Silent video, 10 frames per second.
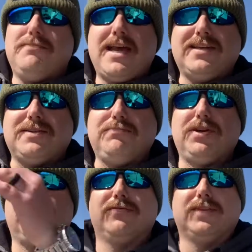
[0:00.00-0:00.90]
amazing,
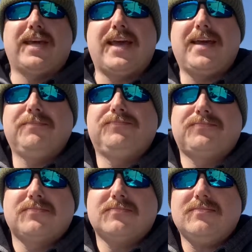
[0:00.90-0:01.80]
beautiful day.
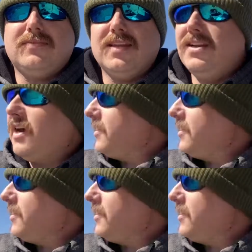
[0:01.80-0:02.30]
Not